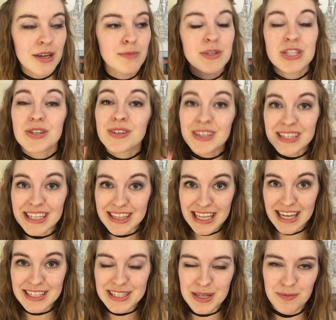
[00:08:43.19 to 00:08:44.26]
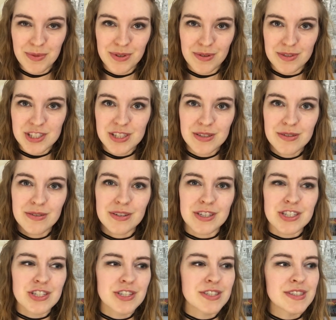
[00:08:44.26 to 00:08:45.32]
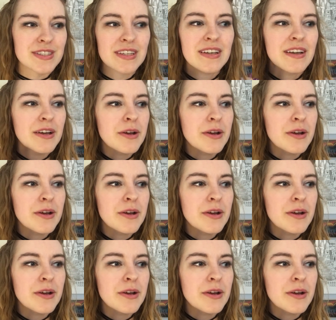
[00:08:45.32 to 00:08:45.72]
I'll be sure to link that down below too. It's just,